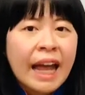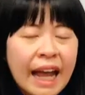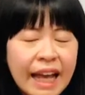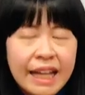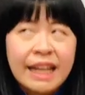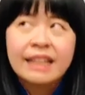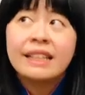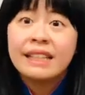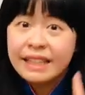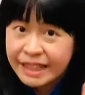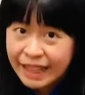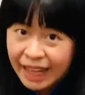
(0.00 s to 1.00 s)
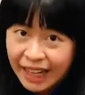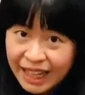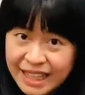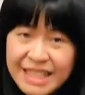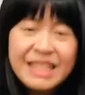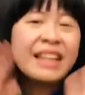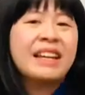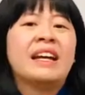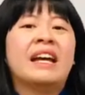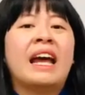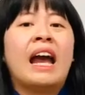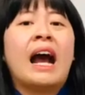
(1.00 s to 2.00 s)
and dance
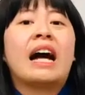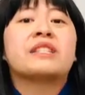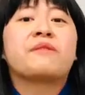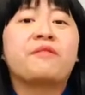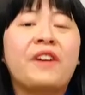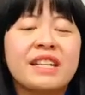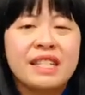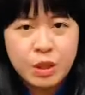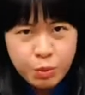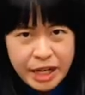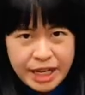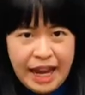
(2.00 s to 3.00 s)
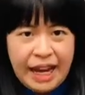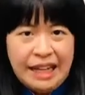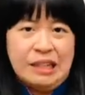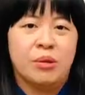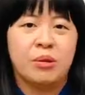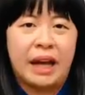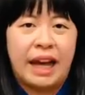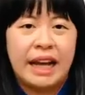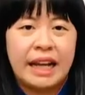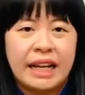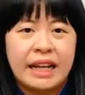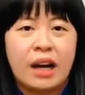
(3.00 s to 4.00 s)
as fast as we can,
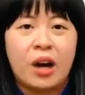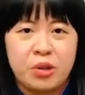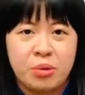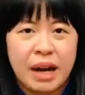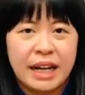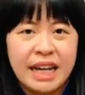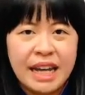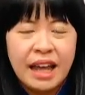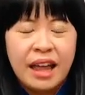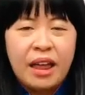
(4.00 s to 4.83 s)
okay? Are you ready?